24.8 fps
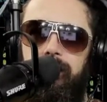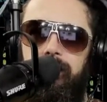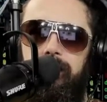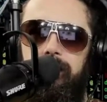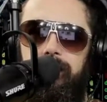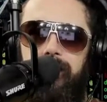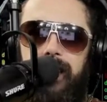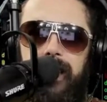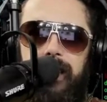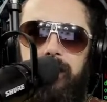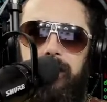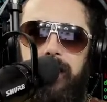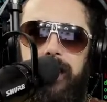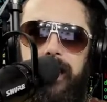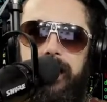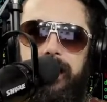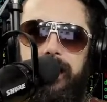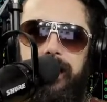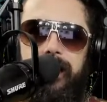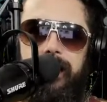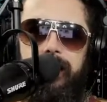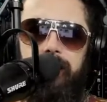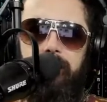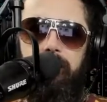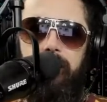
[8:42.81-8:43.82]
Why would I
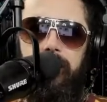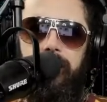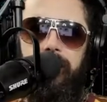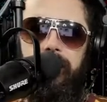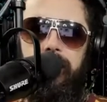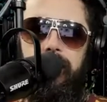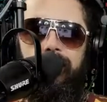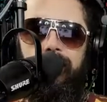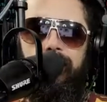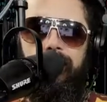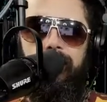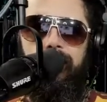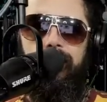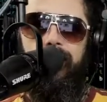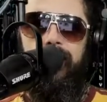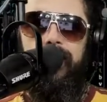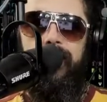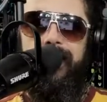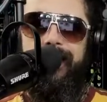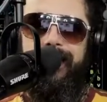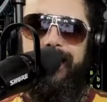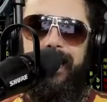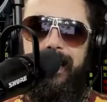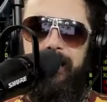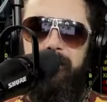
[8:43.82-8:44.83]
chase a bull?
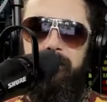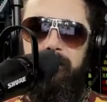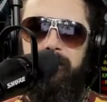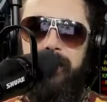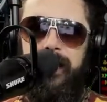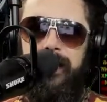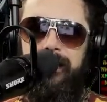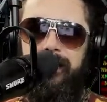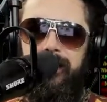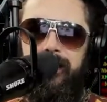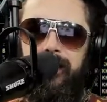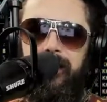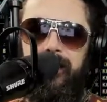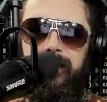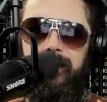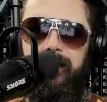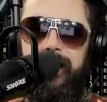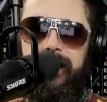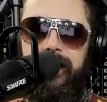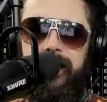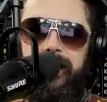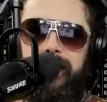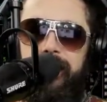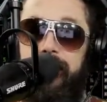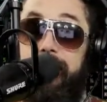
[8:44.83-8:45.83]
Unless I had minotaur
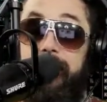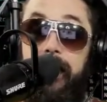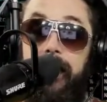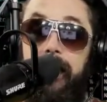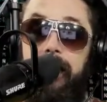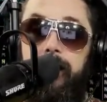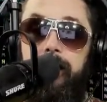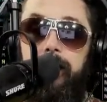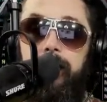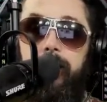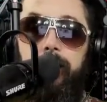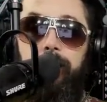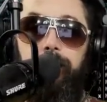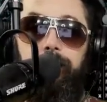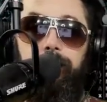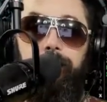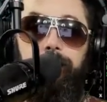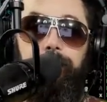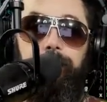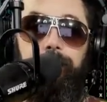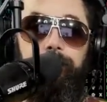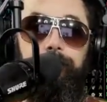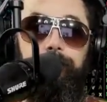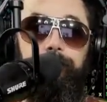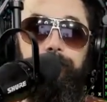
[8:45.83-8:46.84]
questions, I don't know.
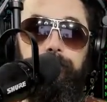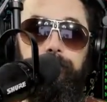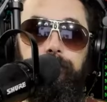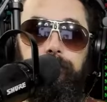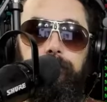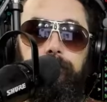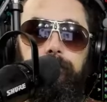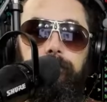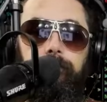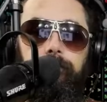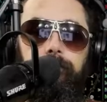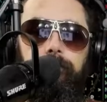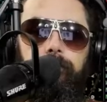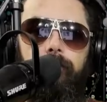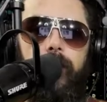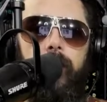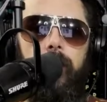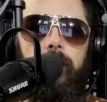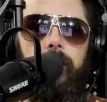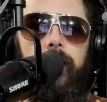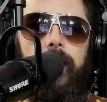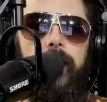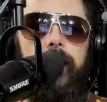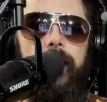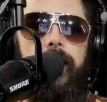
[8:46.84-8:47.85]

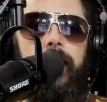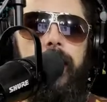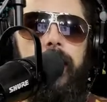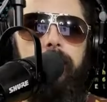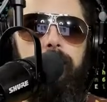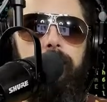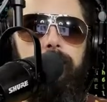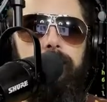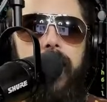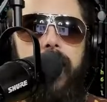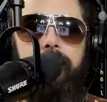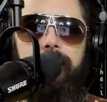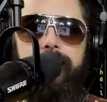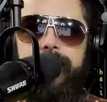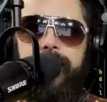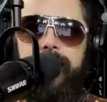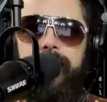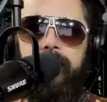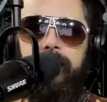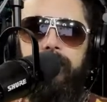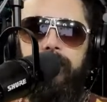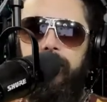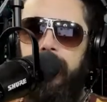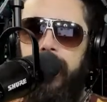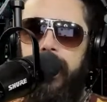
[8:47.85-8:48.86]
Okay, 5
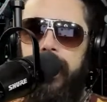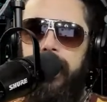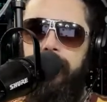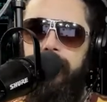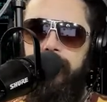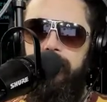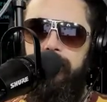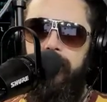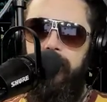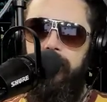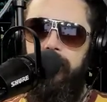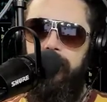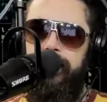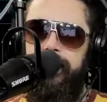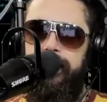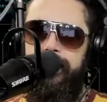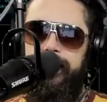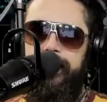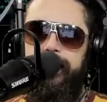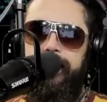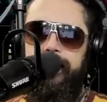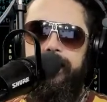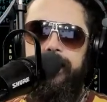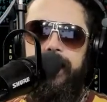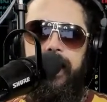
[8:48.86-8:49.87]
second rule. I don't even know what
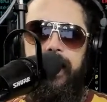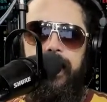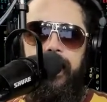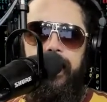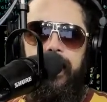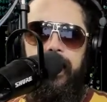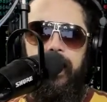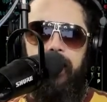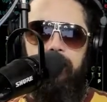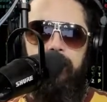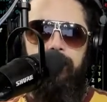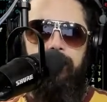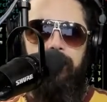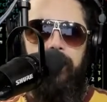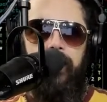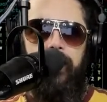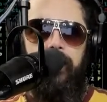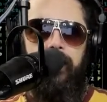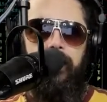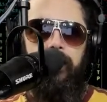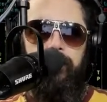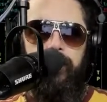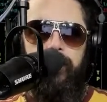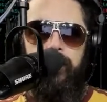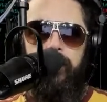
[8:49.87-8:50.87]
this is. I mean,
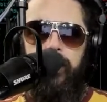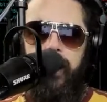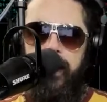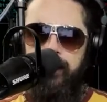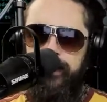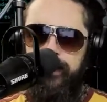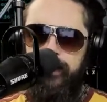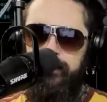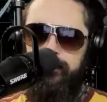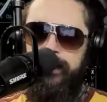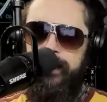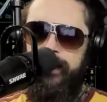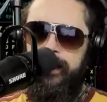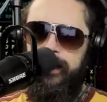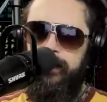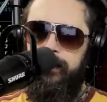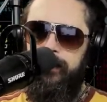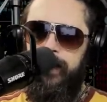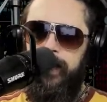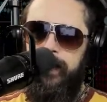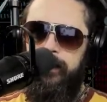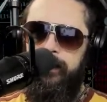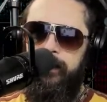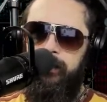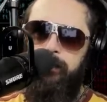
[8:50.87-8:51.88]
if you drop something on the
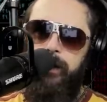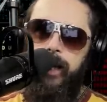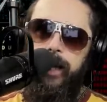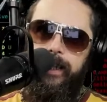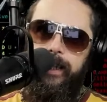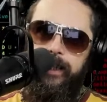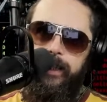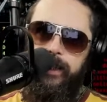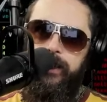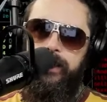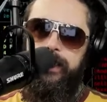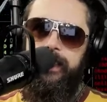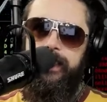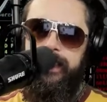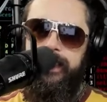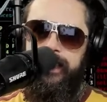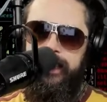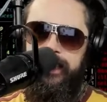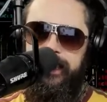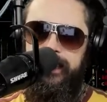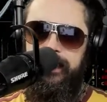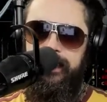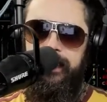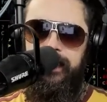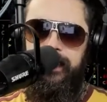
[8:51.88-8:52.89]
ground, you probably shouldn't eat it.